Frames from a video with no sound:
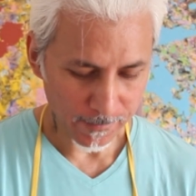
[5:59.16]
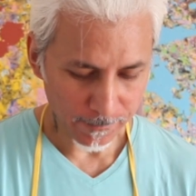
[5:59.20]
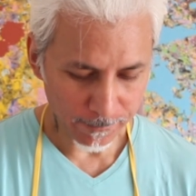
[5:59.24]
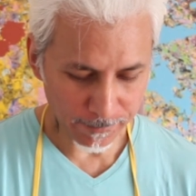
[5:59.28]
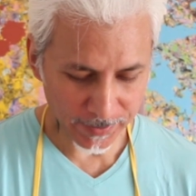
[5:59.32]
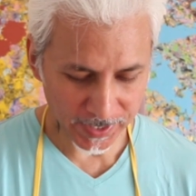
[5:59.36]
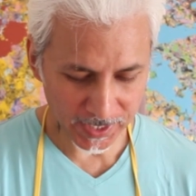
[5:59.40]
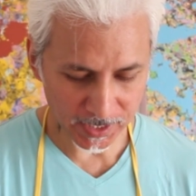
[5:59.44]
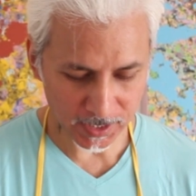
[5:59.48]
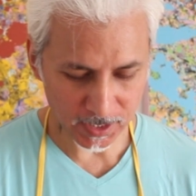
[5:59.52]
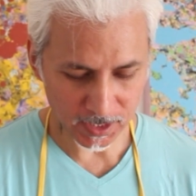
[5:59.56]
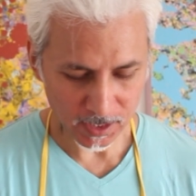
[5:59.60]

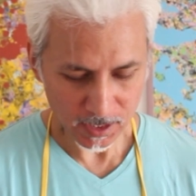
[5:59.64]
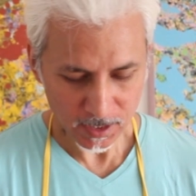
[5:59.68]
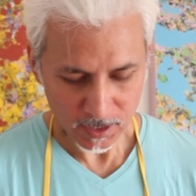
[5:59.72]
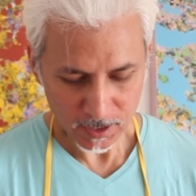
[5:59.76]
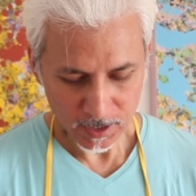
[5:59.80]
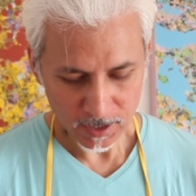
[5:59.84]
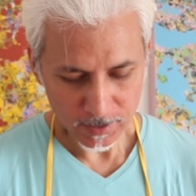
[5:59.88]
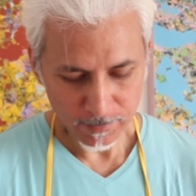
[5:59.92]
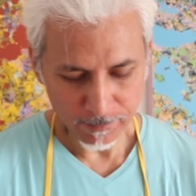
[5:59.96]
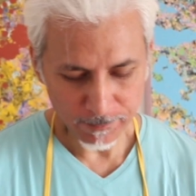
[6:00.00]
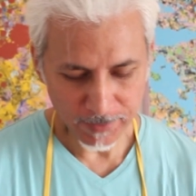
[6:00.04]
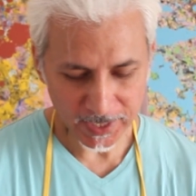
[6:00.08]
big
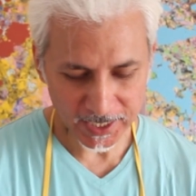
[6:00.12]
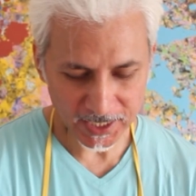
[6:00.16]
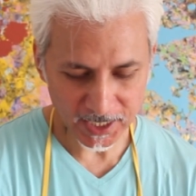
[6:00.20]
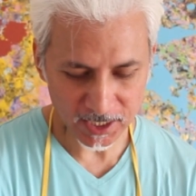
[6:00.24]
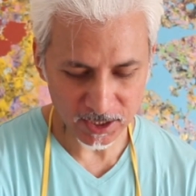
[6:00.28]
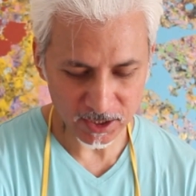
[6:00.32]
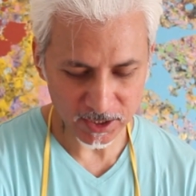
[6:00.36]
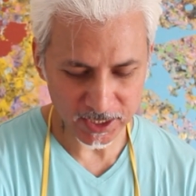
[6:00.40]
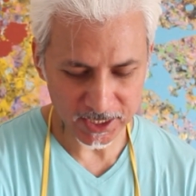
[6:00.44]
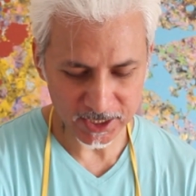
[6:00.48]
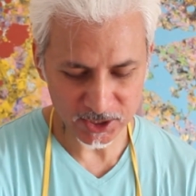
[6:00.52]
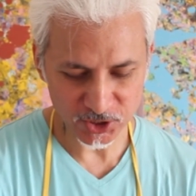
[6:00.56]

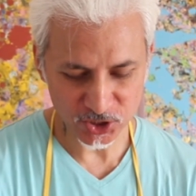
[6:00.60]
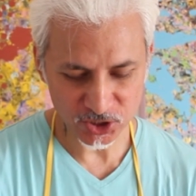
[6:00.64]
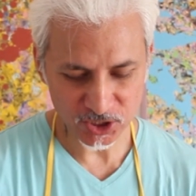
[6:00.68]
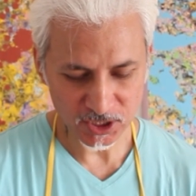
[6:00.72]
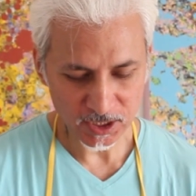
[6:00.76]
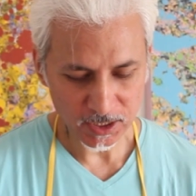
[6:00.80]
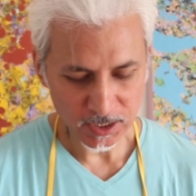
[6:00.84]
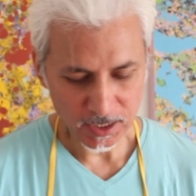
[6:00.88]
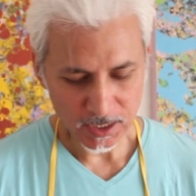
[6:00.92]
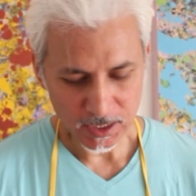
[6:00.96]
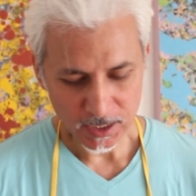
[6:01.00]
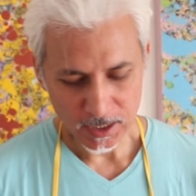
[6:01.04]
baking dish
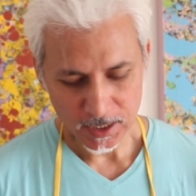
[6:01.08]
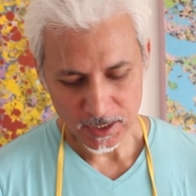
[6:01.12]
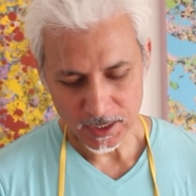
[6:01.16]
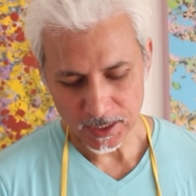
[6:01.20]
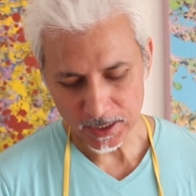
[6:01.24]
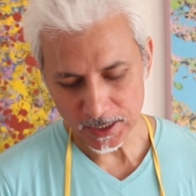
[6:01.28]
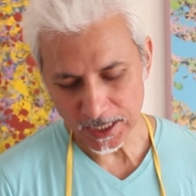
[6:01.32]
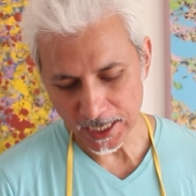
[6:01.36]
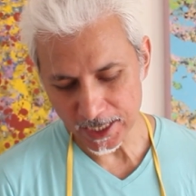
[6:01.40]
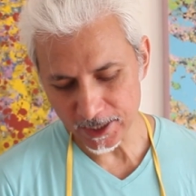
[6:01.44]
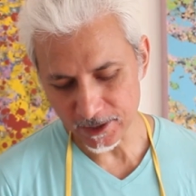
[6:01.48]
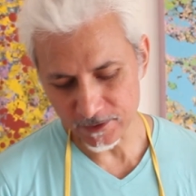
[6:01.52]

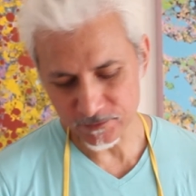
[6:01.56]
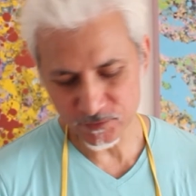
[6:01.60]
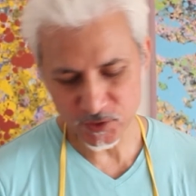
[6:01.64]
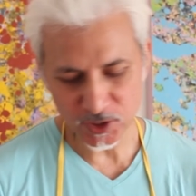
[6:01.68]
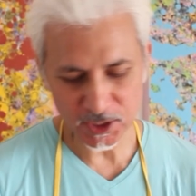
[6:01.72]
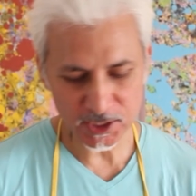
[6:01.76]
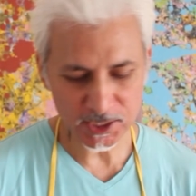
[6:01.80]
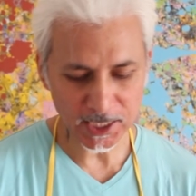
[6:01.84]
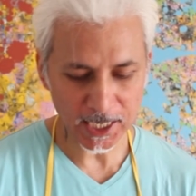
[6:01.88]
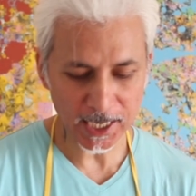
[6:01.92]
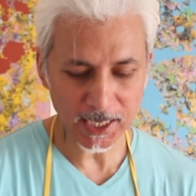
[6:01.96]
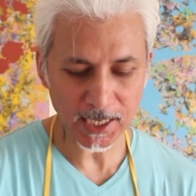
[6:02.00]
kind of
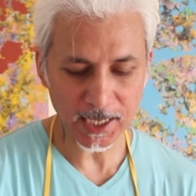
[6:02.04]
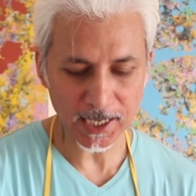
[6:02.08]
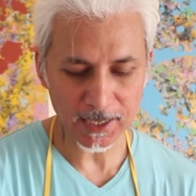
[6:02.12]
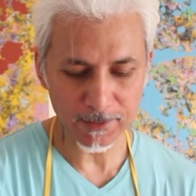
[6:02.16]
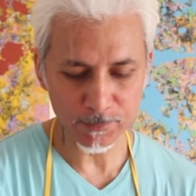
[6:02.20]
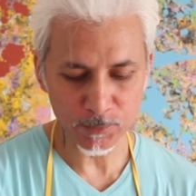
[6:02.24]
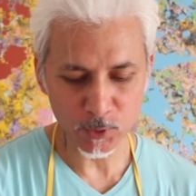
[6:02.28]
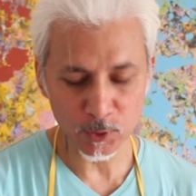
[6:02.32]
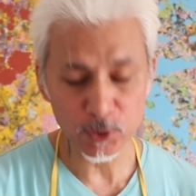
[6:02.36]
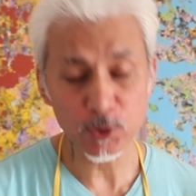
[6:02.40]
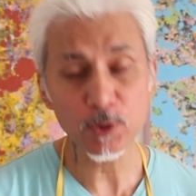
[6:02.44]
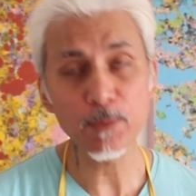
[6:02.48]
cheesecake.
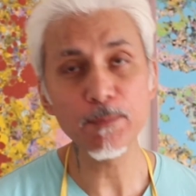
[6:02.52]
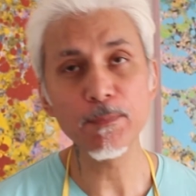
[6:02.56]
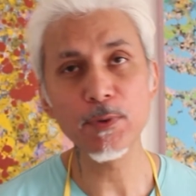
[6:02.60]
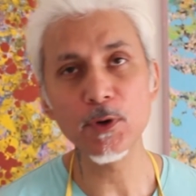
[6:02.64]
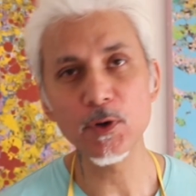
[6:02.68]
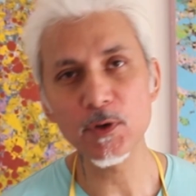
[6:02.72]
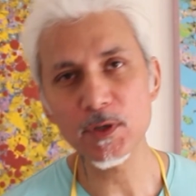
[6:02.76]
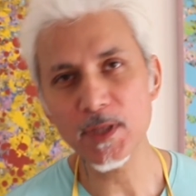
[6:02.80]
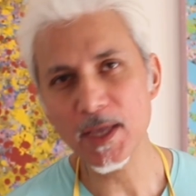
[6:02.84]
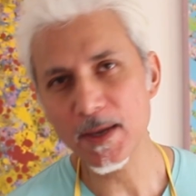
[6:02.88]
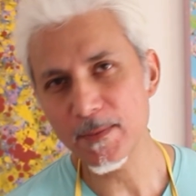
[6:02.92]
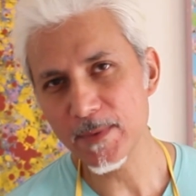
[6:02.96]
I'm going to
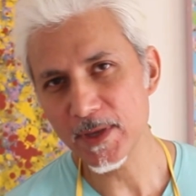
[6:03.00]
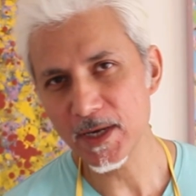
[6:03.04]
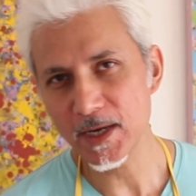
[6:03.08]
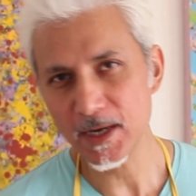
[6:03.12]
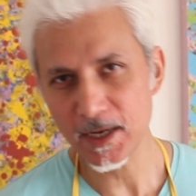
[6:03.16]
pour them in